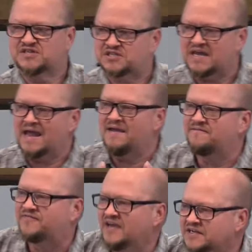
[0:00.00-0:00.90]
same
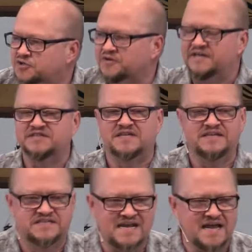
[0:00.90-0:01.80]
victories
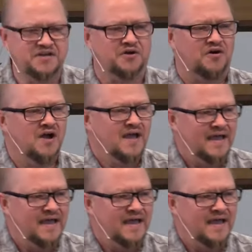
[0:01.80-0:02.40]
that Daniel,